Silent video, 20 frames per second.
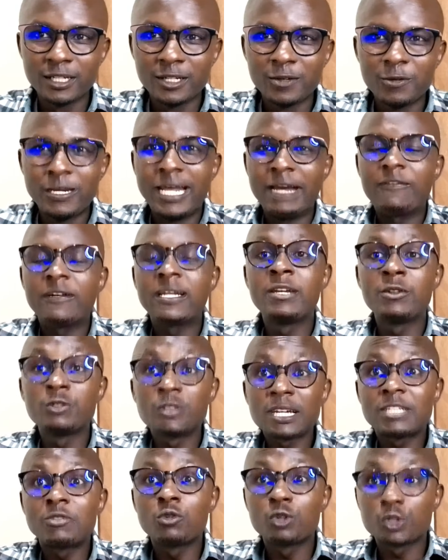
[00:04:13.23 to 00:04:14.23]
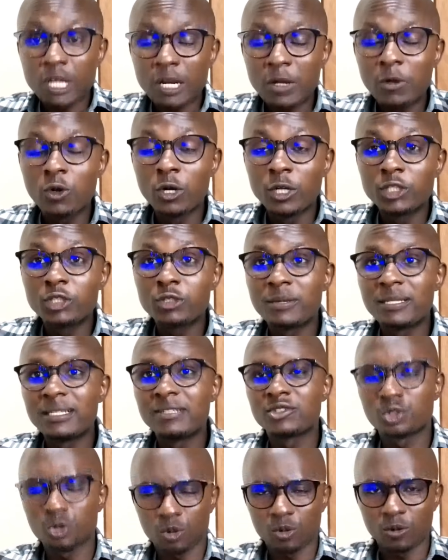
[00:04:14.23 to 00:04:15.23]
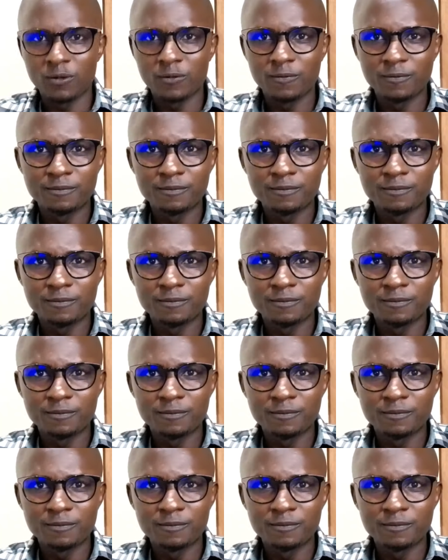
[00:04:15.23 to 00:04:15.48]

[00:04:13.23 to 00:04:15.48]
We never knew that it was going to be so.